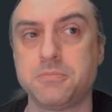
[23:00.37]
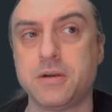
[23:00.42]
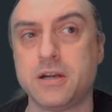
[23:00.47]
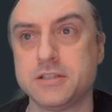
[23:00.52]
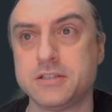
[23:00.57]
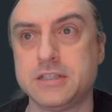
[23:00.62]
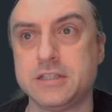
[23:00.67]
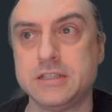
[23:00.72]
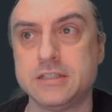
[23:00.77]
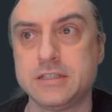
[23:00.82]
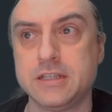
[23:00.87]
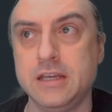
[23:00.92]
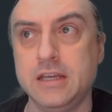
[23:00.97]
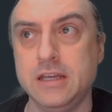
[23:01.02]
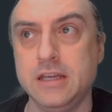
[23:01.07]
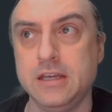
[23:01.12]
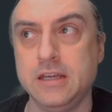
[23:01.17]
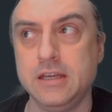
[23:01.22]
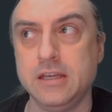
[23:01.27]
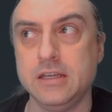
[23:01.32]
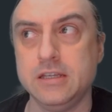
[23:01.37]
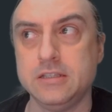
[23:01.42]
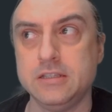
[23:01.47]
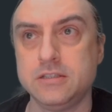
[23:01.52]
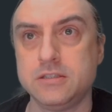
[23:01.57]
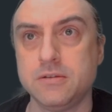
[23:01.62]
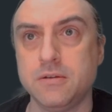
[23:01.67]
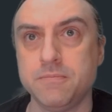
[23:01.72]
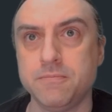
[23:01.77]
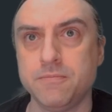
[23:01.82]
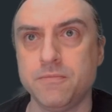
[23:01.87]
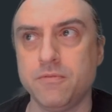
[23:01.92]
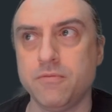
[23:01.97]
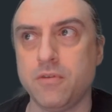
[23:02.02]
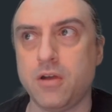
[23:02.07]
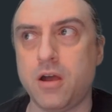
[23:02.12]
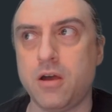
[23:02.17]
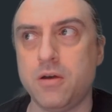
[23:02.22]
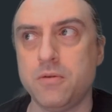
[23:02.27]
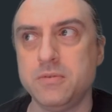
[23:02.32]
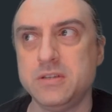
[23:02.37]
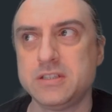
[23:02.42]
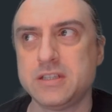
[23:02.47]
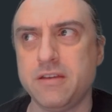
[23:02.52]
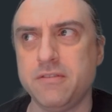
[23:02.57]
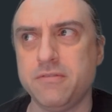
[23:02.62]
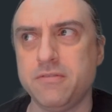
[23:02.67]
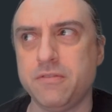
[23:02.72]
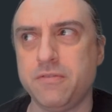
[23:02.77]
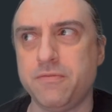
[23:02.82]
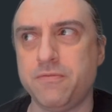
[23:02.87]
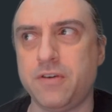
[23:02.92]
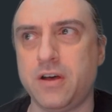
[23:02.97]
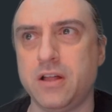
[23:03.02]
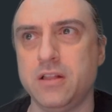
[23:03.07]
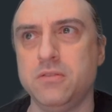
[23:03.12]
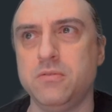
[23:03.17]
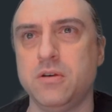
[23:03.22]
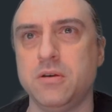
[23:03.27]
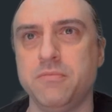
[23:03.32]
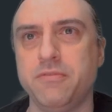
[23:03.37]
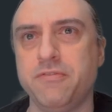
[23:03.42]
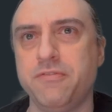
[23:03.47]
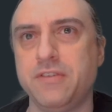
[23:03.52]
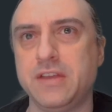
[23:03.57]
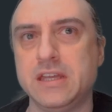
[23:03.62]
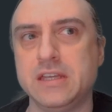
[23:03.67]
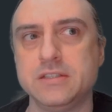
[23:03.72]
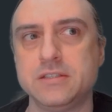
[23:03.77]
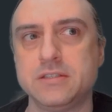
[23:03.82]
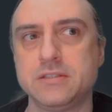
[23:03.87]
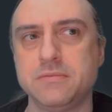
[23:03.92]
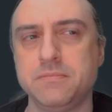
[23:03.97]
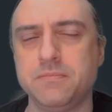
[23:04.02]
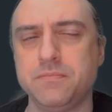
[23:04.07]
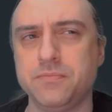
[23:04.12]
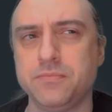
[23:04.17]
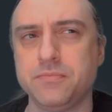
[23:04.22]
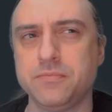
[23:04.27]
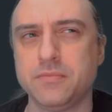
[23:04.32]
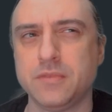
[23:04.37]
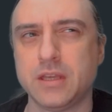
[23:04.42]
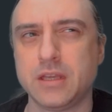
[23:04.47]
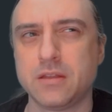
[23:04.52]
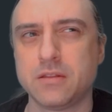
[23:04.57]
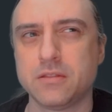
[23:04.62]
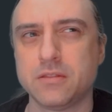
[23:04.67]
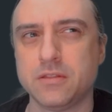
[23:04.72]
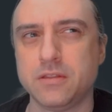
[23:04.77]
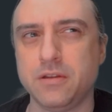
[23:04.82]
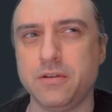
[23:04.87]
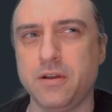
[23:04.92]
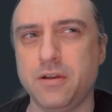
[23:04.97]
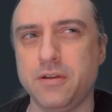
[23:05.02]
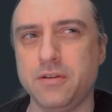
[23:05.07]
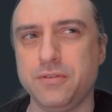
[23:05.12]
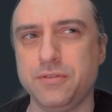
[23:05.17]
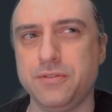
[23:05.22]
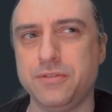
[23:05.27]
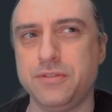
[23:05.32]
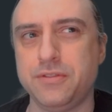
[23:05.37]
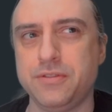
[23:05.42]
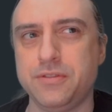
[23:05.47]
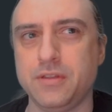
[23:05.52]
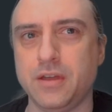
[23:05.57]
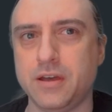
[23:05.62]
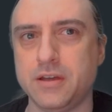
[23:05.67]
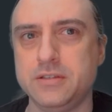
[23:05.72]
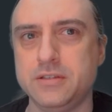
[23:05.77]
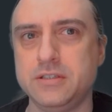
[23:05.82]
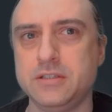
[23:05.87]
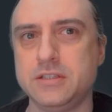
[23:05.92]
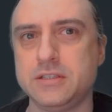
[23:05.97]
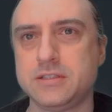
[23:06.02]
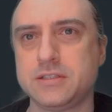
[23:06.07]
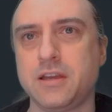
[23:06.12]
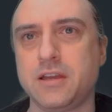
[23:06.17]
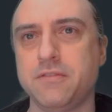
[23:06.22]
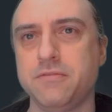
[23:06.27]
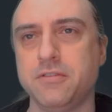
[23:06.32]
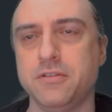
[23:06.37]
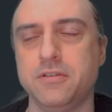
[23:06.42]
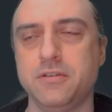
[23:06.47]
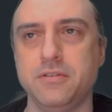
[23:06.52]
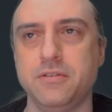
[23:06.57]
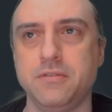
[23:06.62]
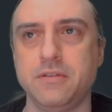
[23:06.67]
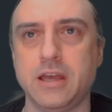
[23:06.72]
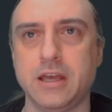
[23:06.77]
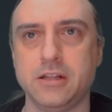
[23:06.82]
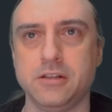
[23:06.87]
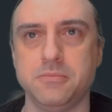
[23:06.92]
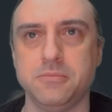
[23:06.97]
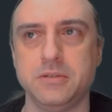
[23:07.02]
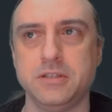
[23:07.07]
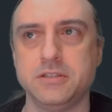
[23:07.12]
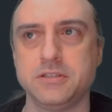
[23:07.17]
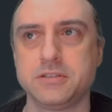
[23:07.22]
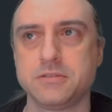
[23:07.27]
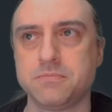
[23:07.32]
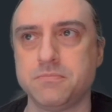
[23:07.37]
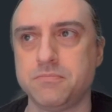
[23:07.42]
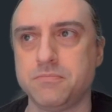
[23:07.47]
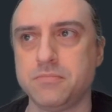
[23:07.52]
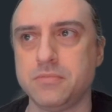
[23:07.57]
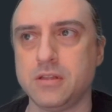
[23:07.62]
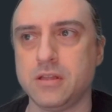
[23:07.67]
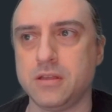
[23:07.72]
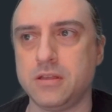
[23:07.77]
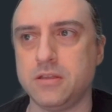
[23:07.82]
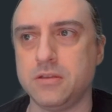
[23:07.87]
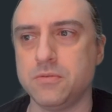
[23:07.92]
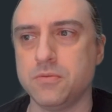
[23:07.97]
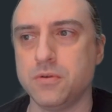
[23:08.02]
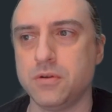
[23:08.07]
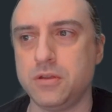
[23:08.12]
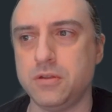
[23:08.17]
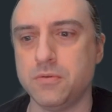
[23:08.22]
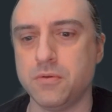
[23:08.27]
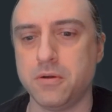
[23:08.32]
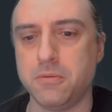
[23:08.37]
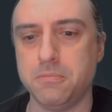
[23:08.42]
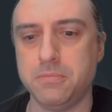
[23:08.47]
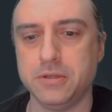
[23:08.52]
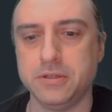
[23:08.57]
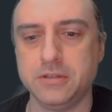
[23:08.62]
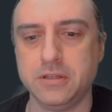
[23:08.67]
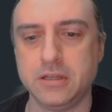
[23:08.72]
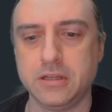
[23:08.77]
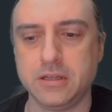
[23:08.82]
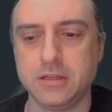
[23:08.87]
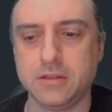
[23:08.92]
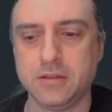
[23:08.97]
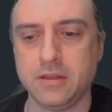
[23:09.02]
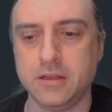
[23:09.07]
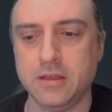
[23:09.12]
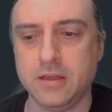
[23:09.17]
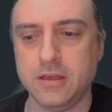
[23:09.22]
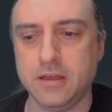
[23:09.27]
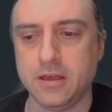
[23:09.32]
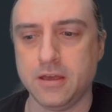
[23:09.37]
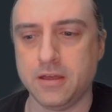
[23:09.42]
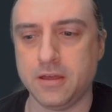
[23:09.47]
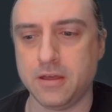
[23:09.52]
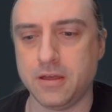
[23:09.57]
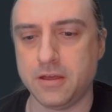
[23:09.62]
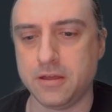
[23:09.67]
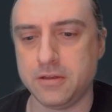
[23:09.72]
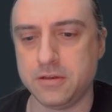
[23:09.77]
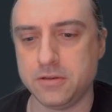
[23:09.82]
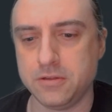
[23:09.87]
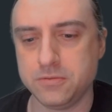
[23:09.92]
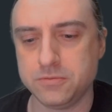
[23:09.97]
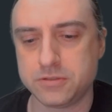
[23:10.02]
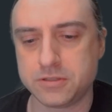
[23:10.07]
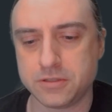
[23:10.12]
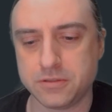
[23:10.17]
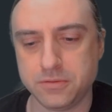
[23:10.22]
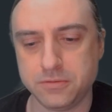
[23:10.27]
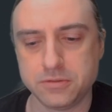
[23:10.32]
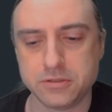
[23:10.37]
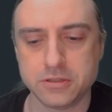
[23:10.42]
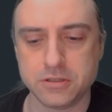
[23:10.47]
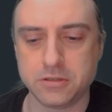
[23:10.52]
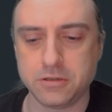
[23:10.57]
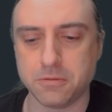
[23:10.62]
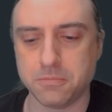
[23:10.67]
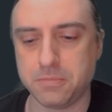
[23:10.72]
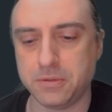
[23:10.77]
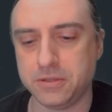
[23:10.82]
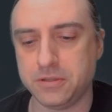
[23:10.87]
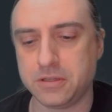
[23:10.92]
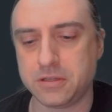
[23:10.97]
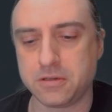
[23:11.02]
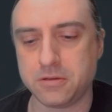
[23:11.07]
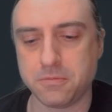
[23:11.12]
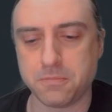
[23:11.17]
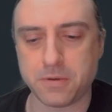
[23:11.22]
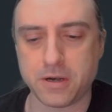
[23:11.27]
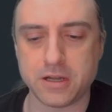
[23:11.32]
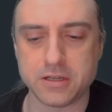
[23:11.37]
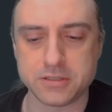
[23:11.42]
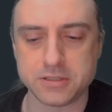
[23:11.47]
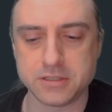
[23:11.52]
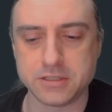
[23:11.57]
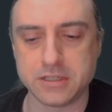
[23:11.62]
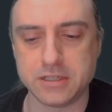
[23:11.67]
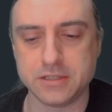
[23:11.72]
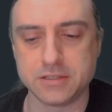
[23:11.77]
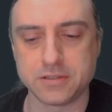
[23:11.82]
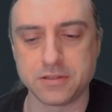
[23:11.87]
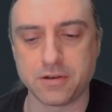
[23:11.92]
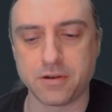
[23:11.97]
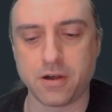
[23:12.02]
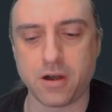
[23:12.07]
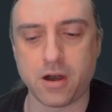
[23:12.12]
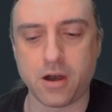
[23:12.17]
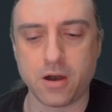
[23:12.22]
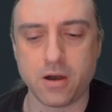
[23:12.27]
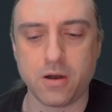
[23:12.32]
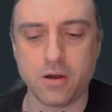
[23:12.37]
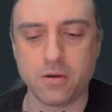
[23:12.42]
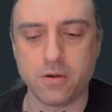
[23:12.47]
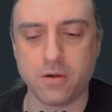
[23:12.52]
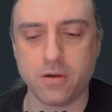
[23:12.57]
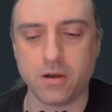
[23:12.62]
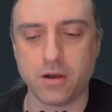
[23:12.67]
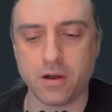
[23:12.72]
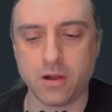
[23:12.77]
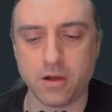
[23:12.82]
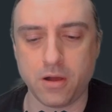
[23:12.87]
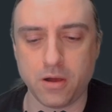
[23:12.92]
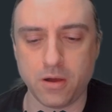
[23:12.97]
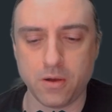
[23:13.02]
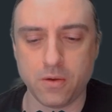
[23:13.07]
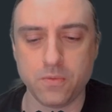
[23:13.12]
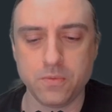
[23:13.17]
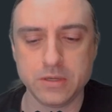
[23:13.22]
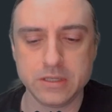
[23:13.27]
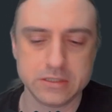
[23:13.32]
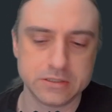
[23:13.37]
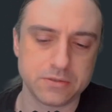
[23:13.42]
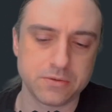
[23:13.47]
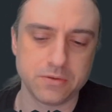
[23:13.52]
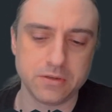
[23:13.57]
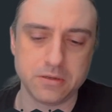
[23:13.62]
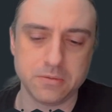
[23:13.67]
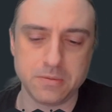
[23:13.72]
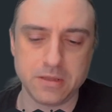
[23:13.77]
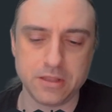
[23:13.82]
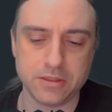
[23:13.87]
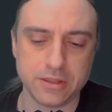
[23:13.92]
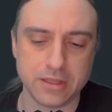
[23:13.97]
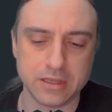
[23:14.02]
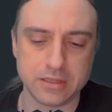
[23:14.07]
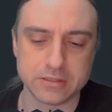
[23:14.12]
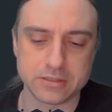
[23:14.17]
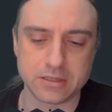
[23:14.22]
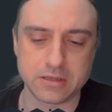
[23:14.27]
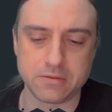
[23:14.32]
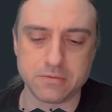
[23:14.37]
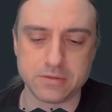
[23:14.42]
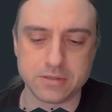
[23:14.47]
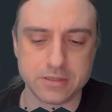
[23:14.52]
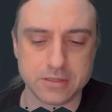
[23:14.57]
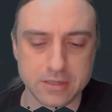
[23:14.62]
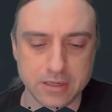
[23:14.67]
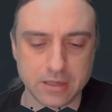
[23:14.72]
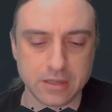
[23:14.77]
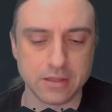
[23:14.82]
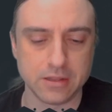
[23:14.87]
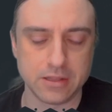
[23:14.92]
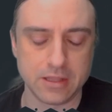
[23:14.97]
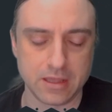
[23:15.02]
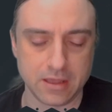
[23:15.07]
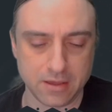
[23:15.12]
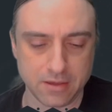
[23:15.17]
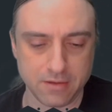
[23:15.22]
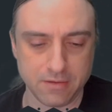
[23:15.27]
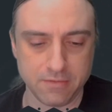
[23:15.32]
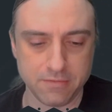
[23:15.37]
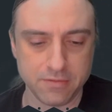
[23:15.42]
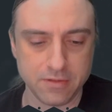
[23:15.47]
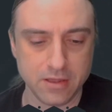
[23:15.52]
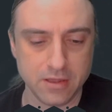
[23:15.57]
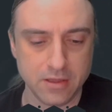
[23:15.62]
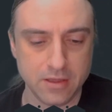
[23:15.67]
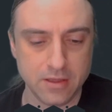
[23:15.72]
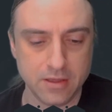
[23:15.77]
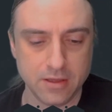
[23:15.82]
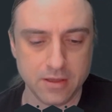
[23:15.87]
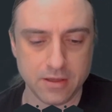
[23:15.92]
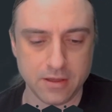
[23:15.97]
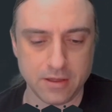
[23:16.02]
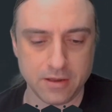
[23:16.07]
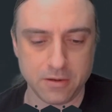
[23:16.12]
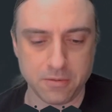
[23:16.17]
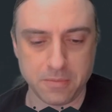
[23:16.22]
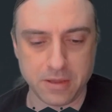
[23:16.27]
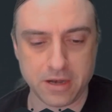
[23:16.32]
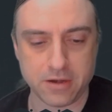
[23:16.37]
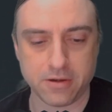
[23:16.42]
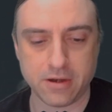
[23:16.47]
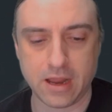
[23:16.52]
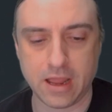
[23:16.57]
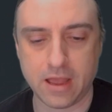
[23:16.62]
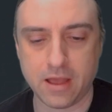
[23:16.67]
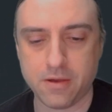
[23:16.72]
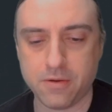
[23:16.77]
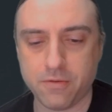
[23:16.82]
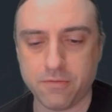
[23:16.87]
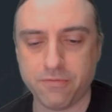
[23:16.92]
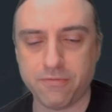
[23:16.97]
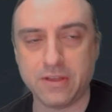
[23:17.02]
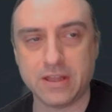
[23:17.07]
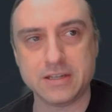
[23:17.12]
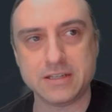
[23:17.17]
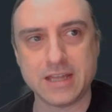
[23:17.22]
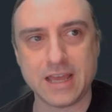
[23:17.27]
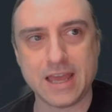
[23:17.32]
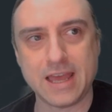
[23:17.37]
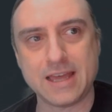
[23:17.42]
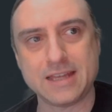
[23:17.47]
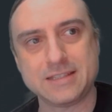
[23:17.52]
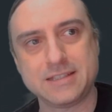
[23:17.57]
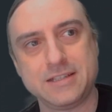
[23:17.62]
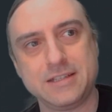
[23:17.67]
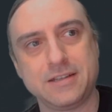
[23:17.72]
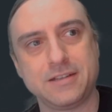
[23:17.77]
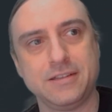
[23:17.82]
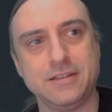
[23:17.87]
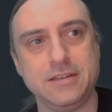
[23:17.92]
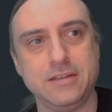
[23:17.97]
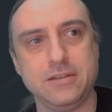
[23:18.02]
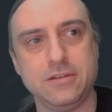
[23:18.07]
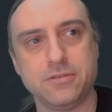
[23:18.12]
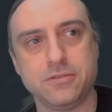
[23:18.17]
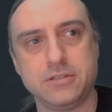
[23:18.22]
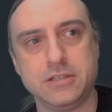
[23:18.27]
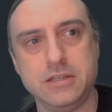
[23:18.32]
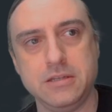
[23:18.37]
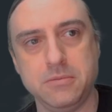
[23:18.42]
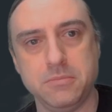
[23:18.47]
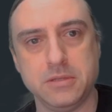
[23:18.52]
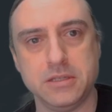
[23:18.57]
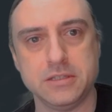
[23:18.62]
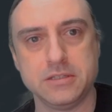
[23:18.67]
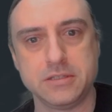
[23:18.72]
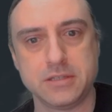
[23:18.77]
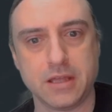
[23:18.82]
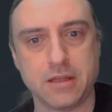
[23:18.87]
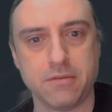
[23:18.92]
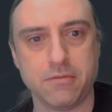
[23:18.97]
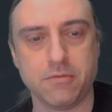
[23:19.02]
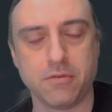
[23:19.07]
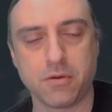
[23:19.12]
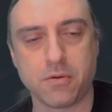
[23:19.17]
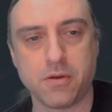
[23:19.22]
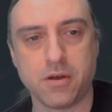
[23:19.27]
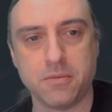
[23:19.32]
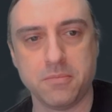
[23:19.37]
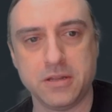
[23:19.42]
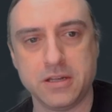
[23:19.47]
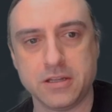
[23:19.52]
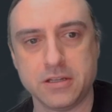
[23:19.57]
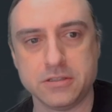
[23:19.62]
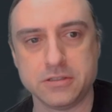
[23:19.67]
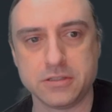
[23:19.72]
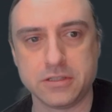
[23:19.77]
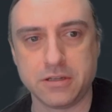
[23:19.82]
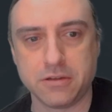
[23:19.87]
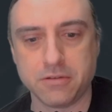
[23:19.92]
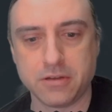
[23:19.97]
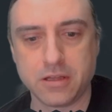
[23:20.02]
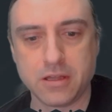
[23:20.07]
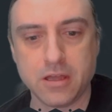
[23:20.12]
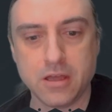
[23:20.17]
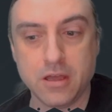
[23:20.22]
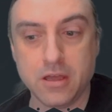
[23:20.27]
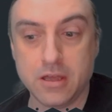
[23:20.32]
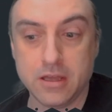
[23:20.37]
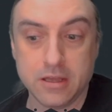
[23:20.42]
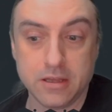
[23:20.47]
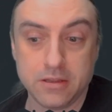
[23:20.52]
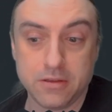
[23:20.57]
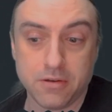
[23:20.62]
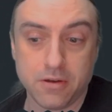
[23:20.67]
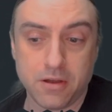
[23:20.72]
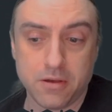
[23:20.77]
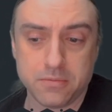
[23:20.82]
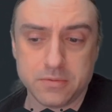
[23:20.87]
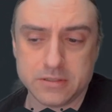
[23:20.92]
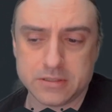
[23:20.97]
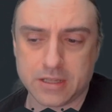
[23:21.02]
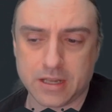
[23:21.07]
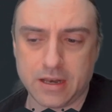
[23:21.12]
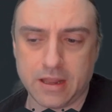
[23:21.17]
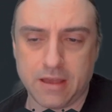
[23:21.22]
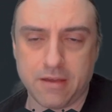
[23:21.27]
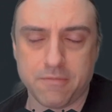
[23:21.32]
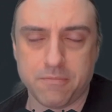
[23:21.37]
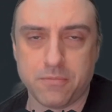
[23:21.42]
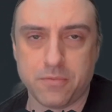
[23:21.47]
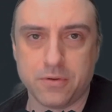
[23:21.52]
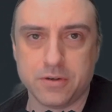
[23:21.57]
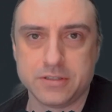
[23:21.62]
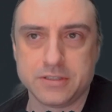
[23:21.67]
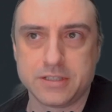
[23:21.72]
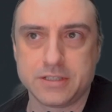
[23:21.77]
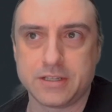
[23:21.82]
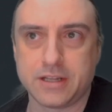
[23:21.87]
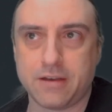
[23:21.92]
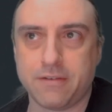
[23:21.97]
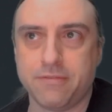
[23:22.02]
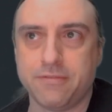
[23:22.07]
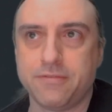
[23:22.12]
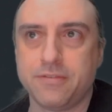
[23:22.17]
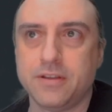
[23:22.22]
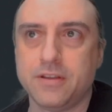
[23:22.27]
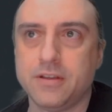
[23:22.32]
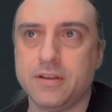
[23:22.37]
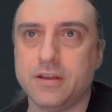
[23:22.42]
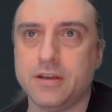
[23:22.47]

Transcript: process, is always have a follow-up phase. Like, there are undiscovered elements. You are building a new solution, you're building new processes. There are always going to be things that you didn't think of. No matter how fantastically your team is at requirement engineering, you're always going to have more stuff.